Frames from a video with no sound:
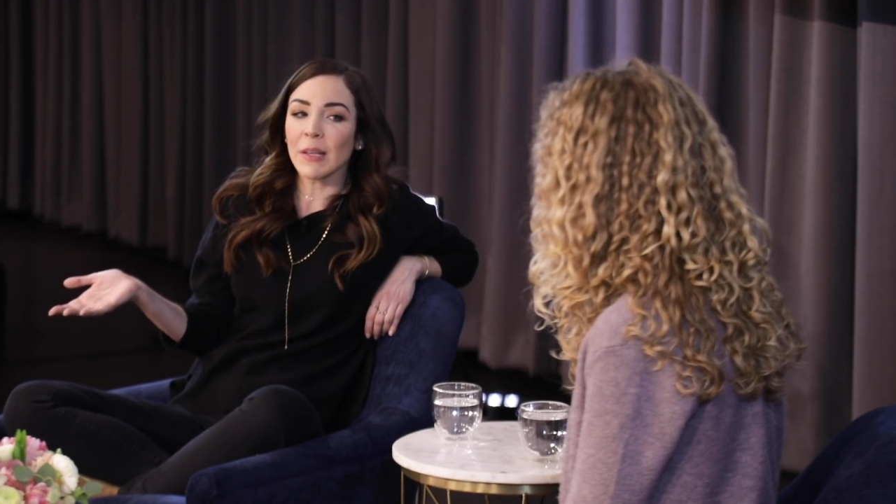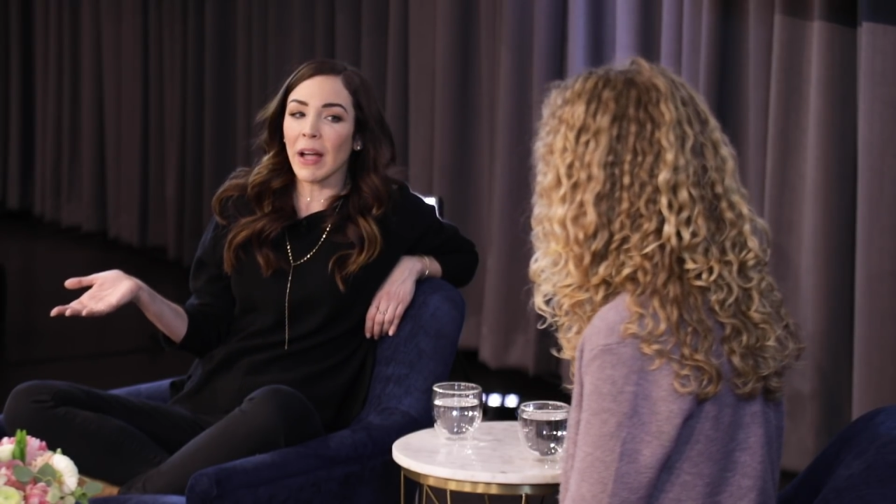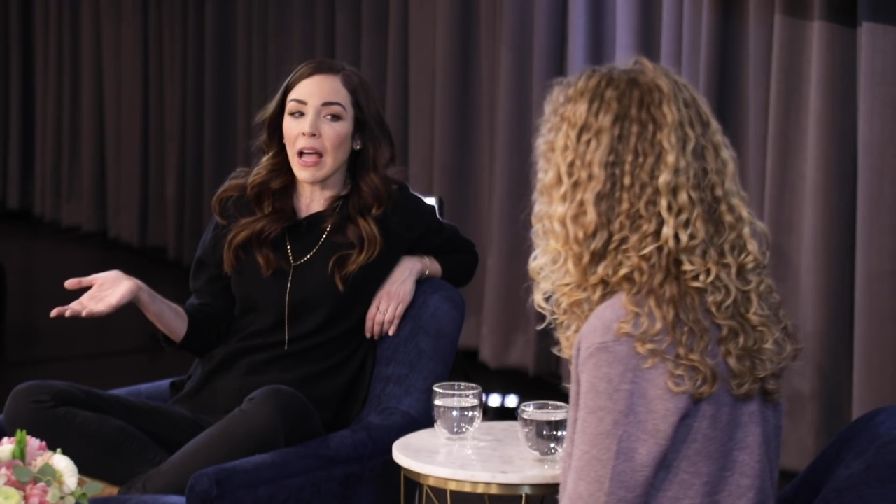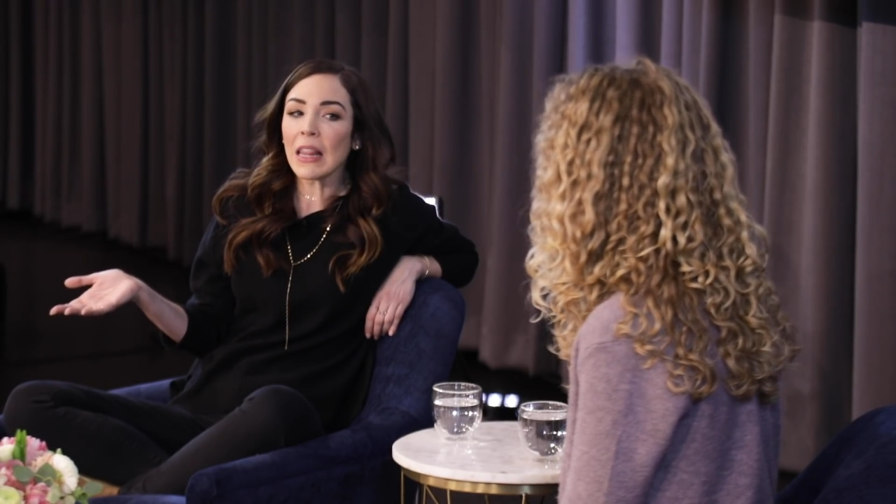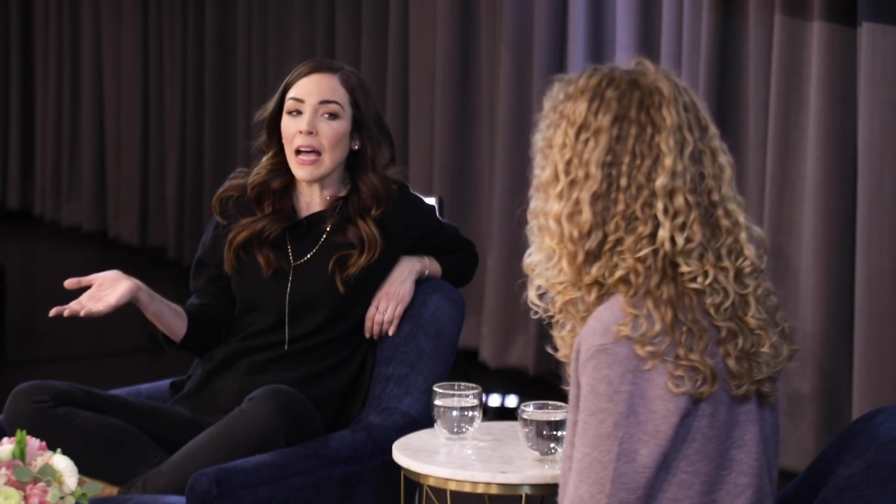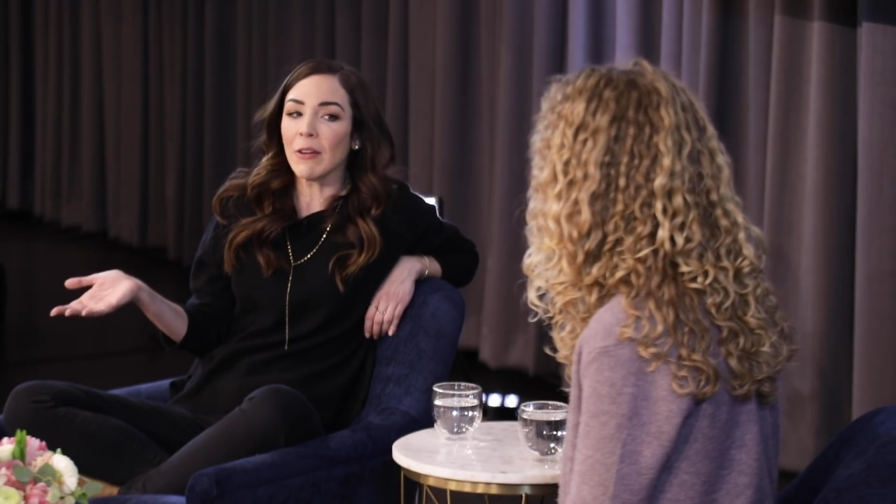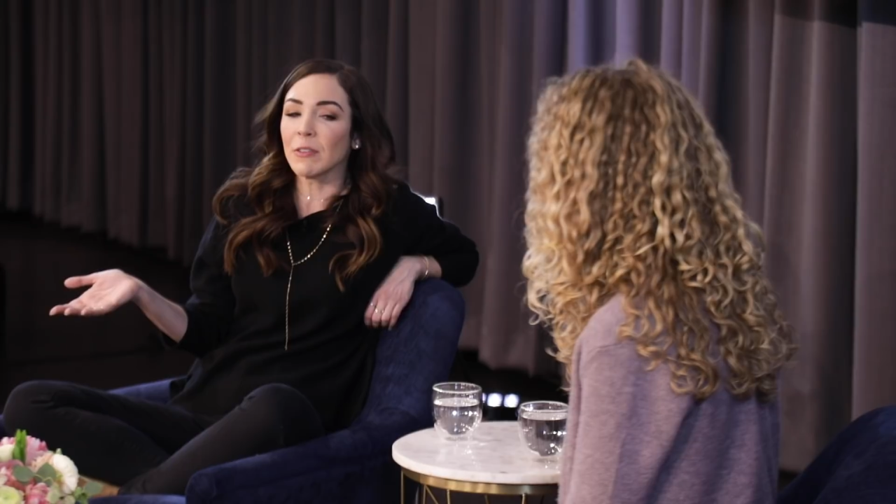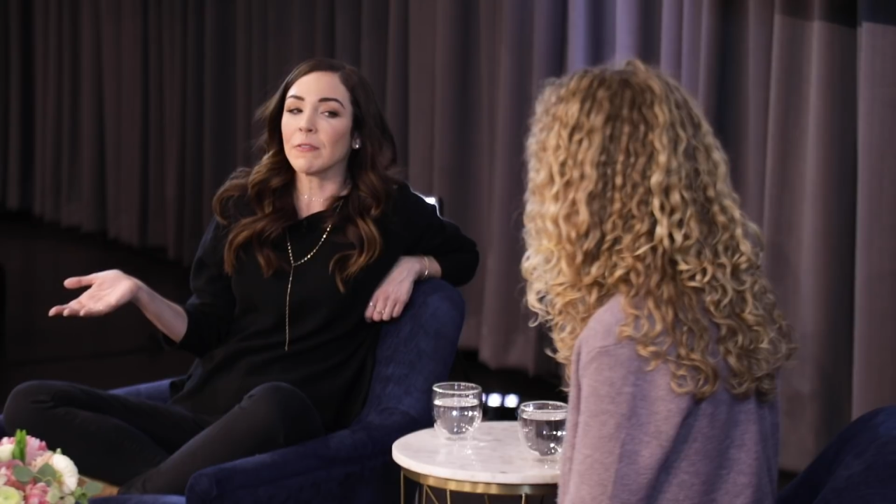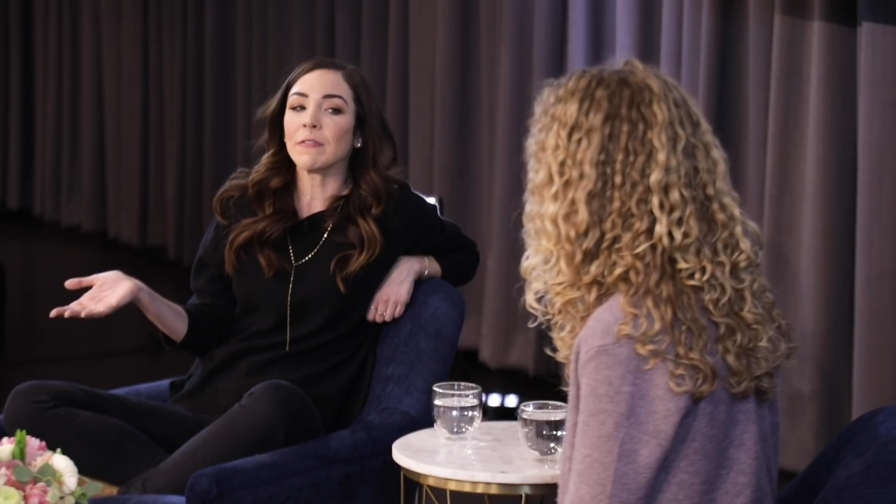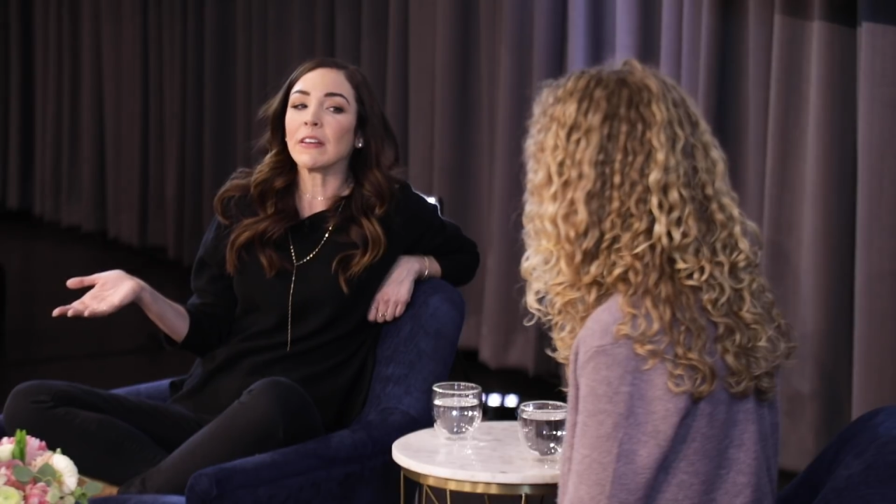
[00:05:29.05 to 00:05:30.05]
am I allowed
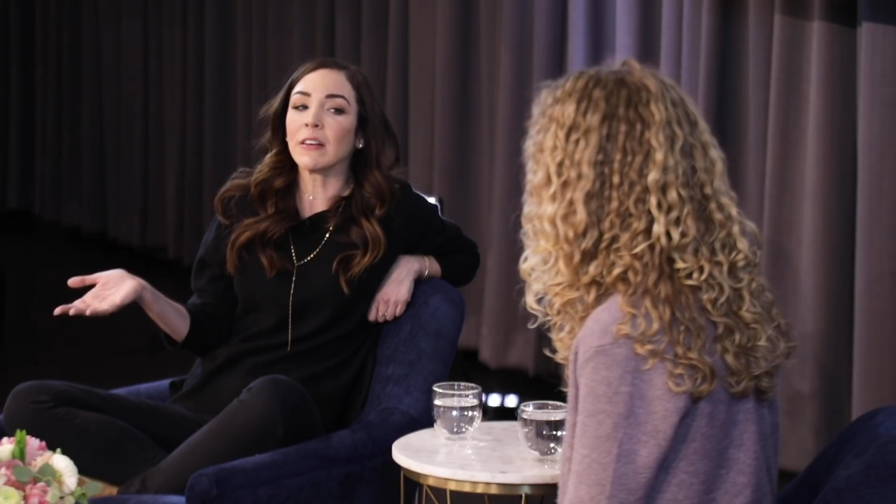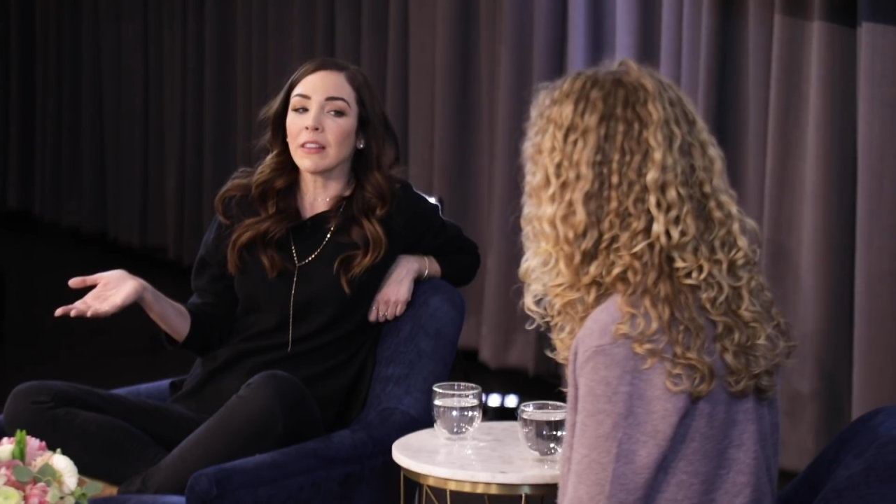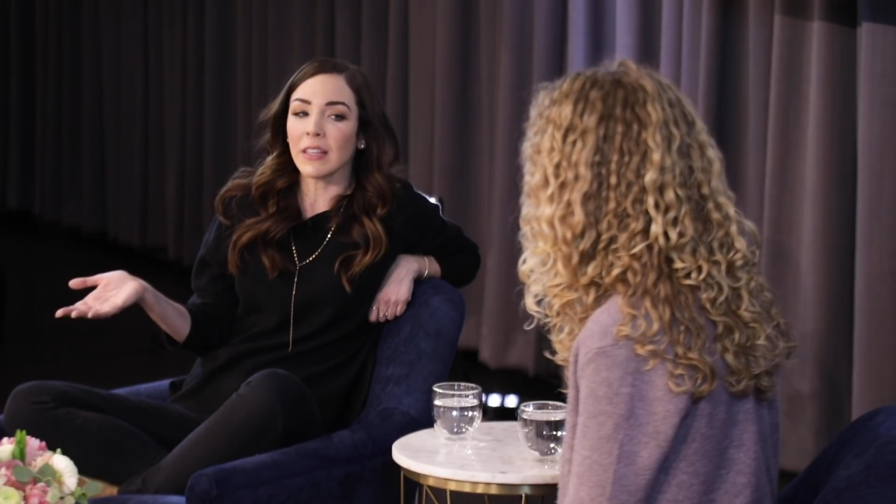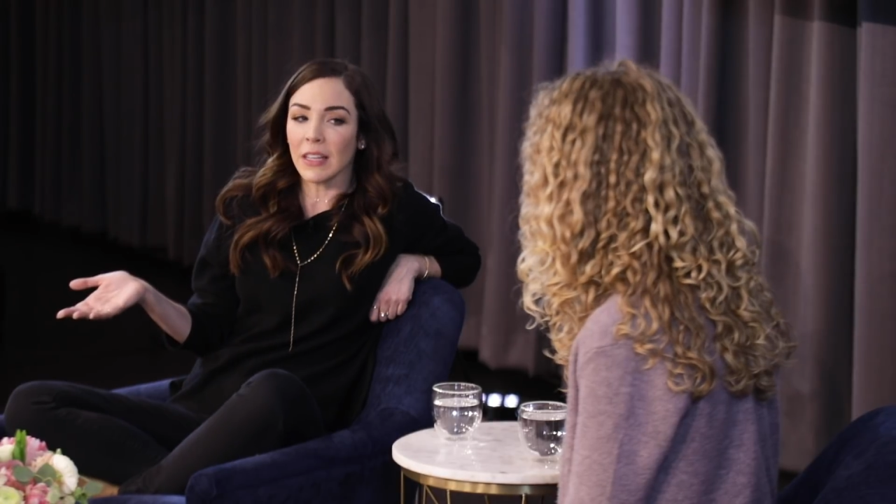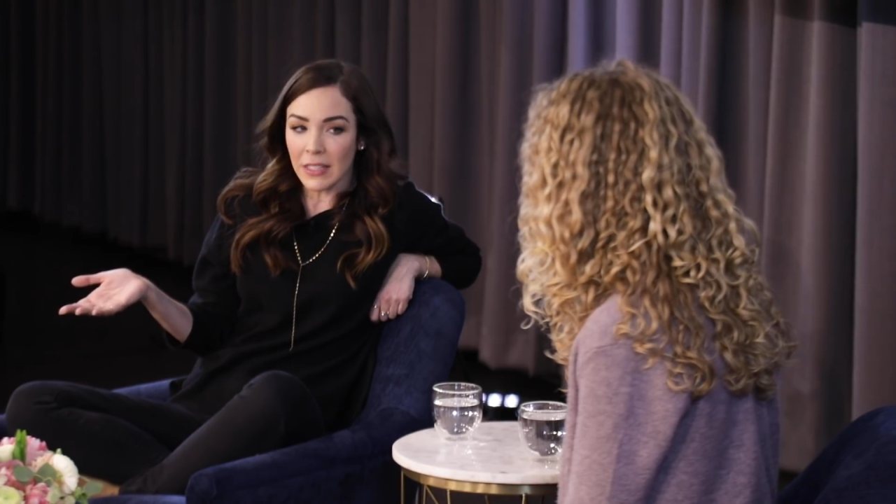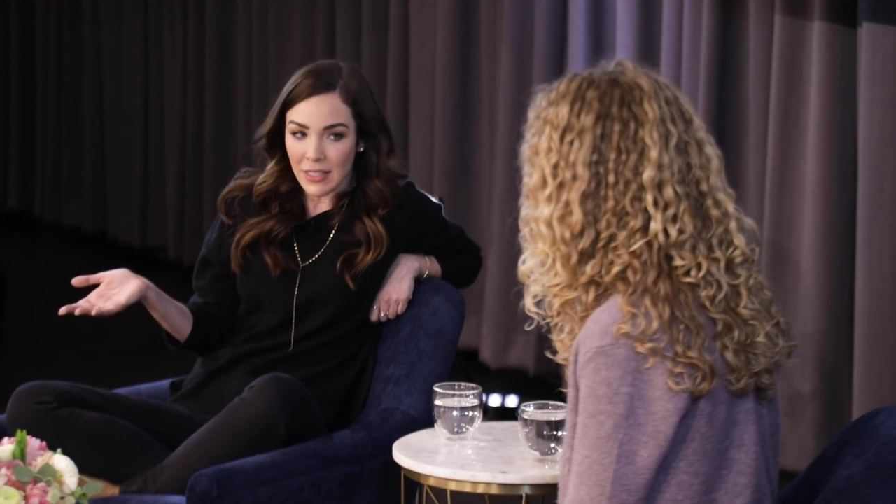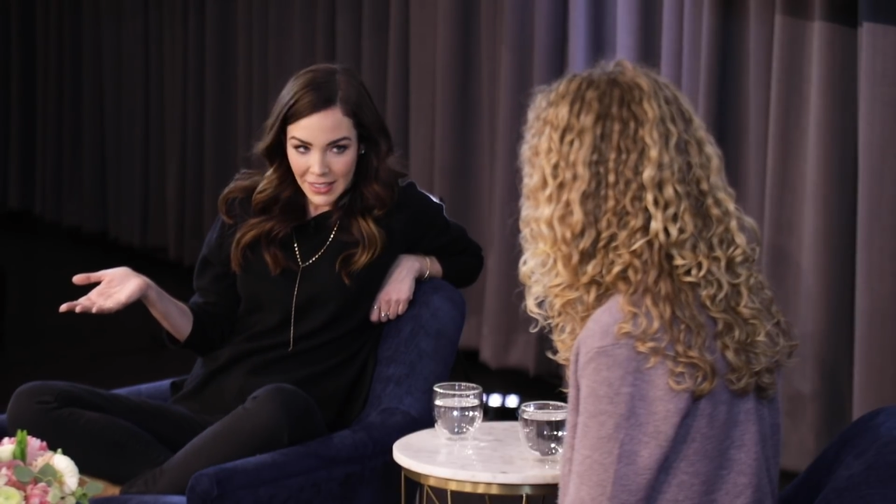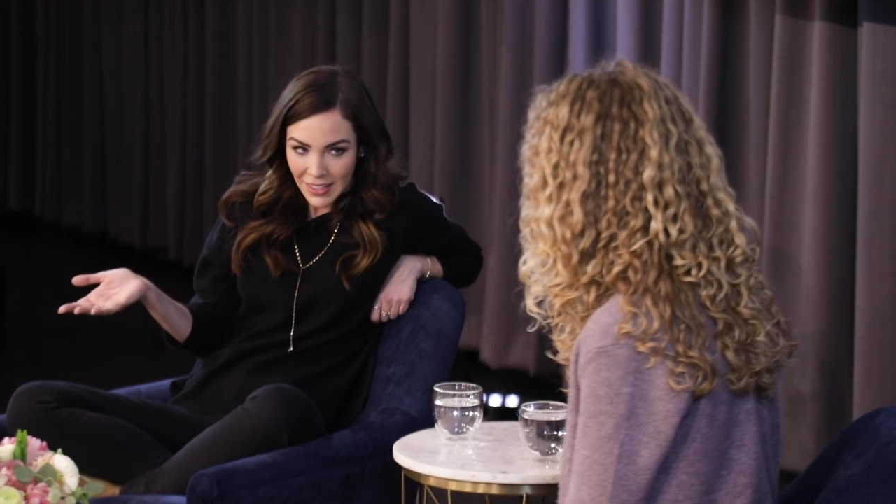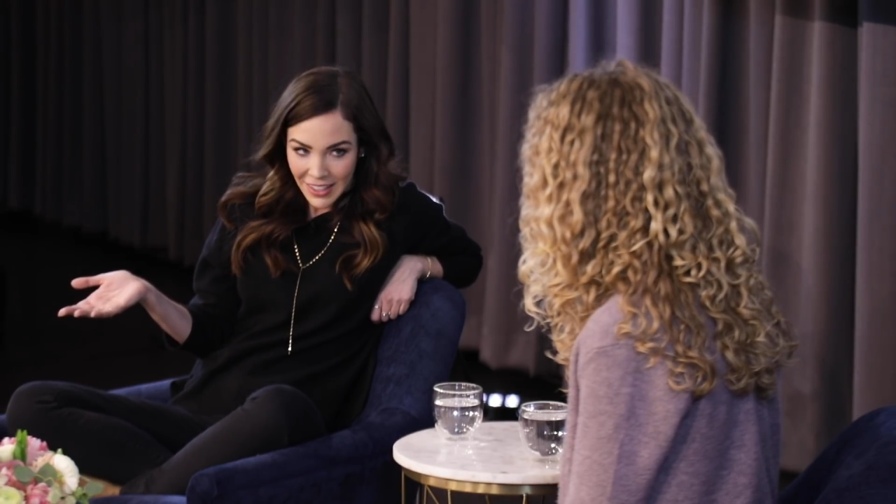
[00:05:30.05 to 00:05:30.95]
to feel this.